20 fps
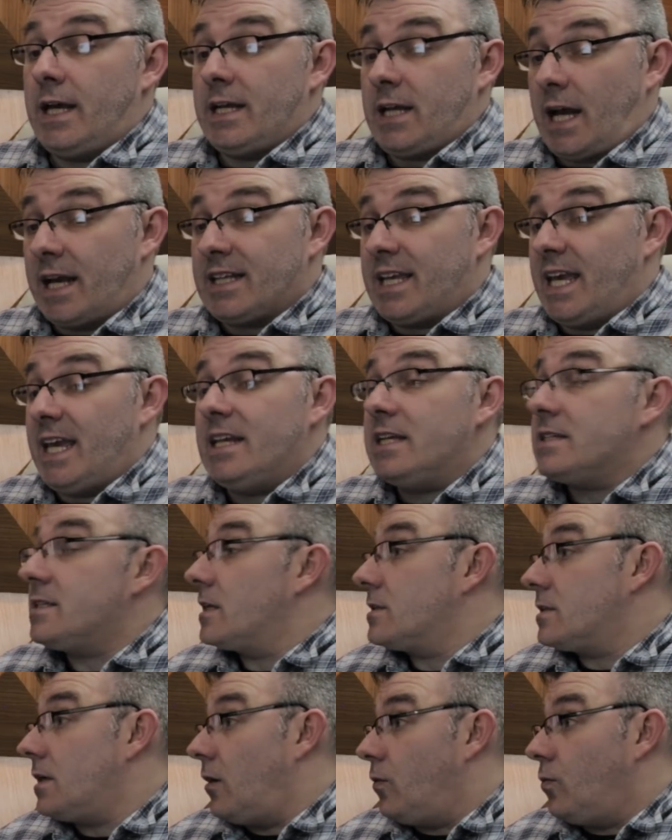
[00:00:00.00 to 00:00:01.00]
again,
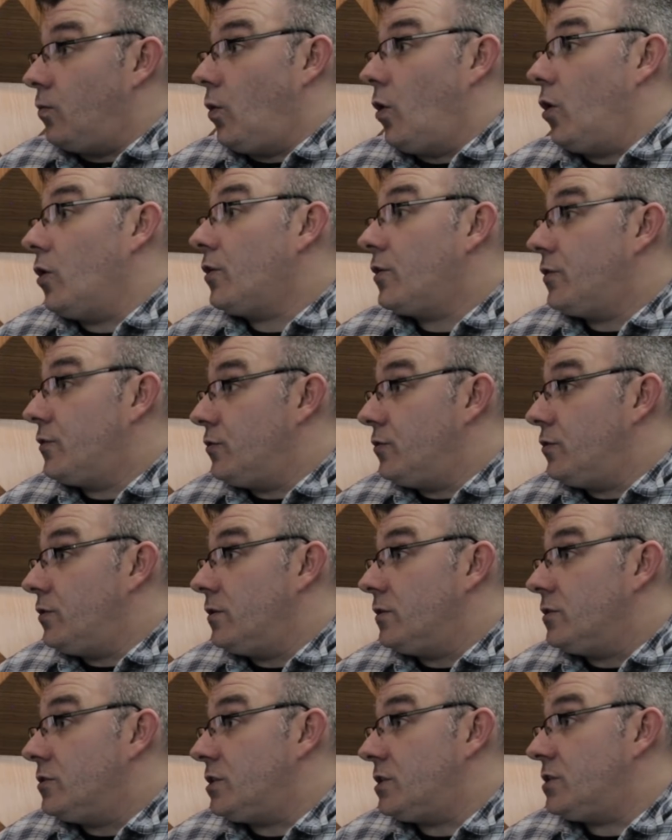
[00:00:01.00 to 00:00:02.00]
as a sort of
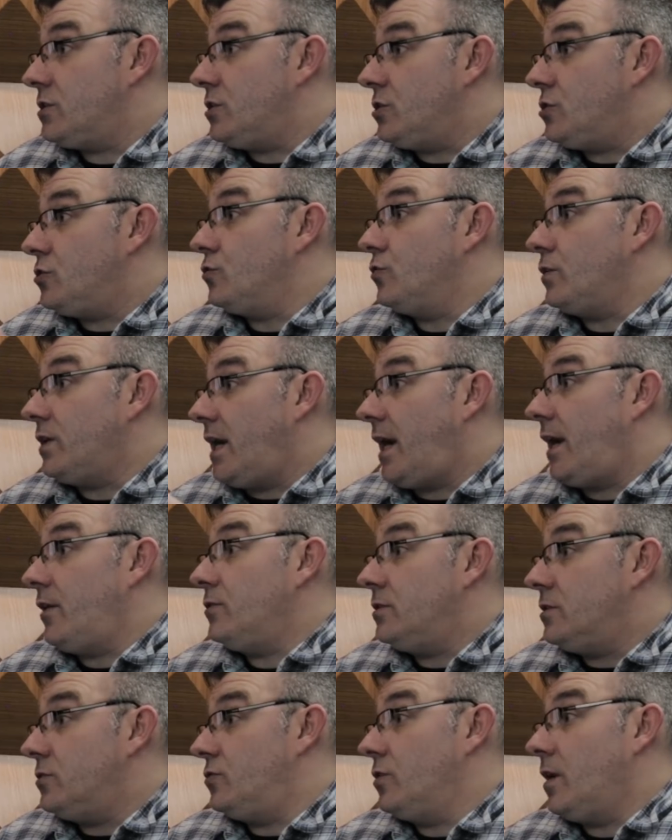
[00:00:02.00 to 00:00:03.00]
walkthrough, just to show you
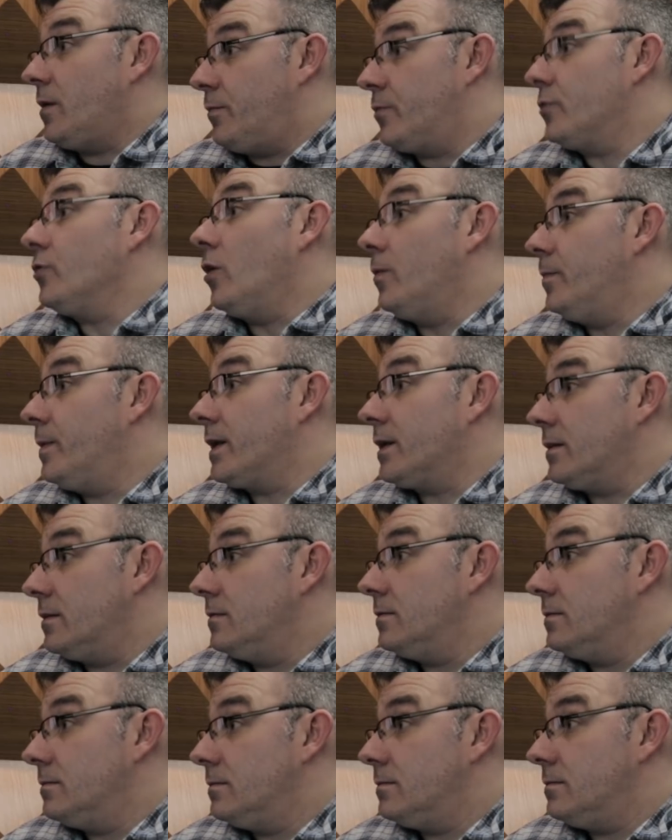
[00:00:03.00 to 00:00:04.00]
how to do a proper
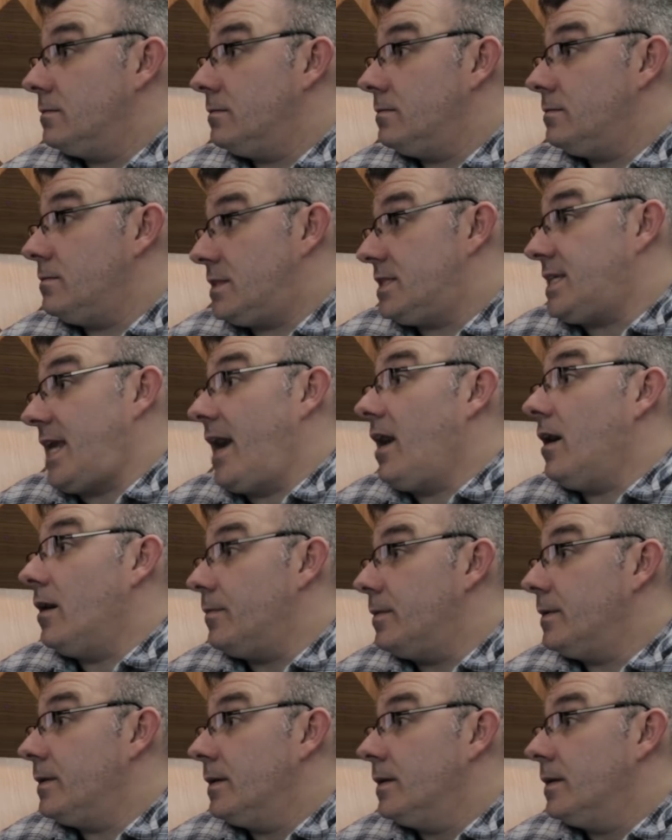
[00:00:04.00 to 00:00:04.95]
setup.